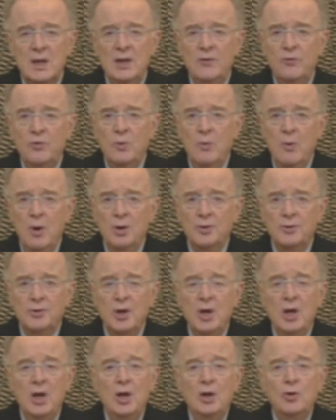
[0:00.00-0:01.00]
If we
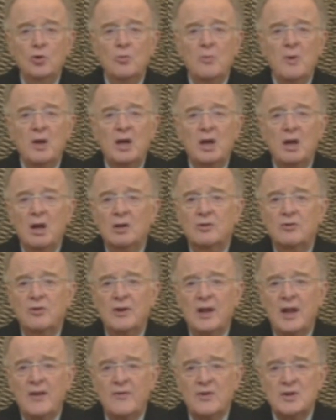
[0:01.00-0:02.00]
want to make
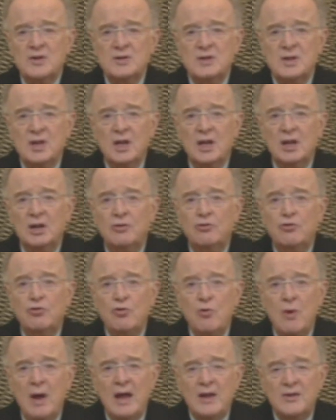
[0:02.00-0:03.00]
cultural diversity a
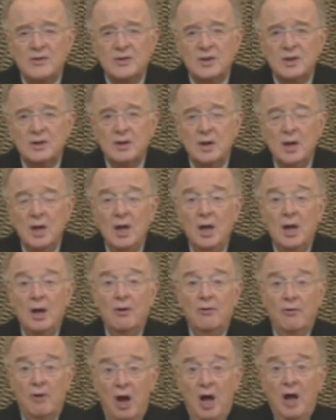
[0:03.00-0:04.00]
true asset
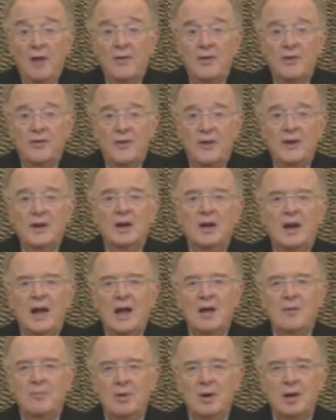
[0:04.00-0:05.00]
rather than a
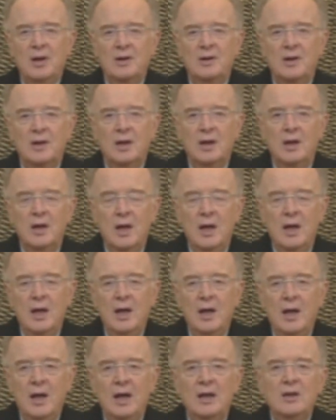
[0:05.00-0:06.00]
liability,
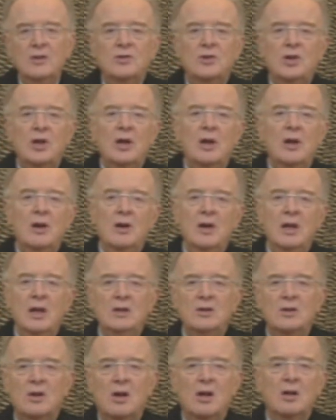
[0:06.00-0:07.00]
and turn
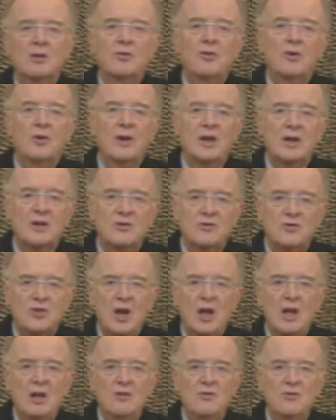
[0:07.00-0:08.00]
intercultural
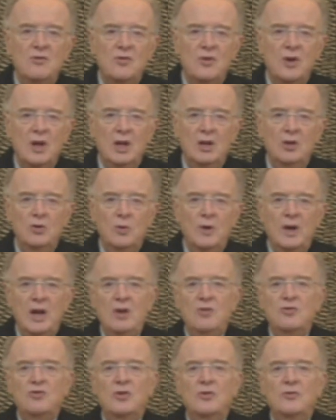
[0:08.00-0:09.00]
exchange into an
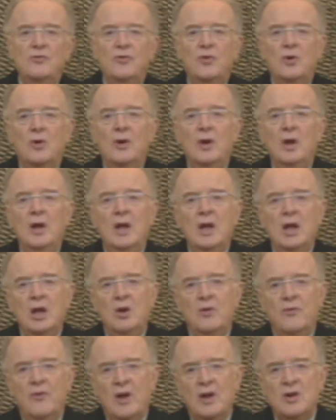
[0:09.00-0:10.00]
engine for
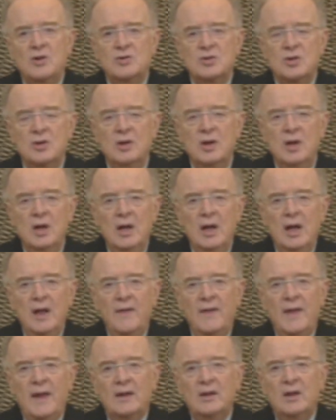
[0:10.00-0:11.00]
innovation
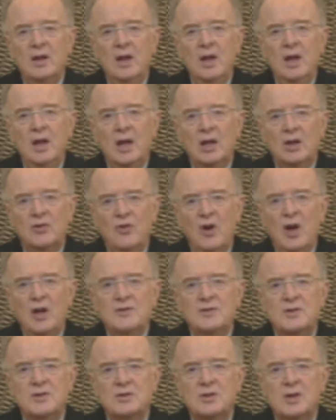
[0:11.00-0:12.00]
that
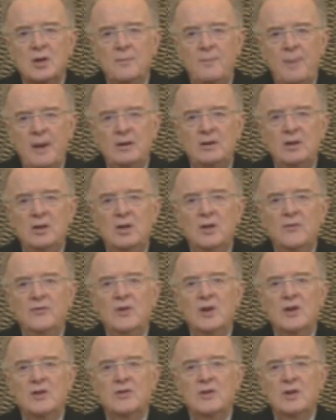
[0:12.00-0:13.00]
advances
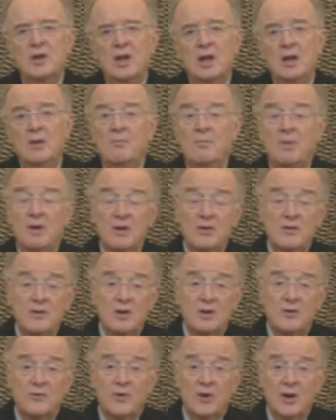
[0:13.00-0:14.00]
competitiveness in
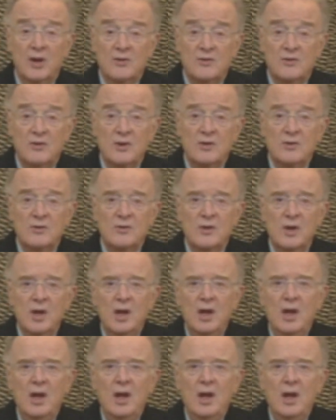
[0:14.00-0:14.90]
business, for instance,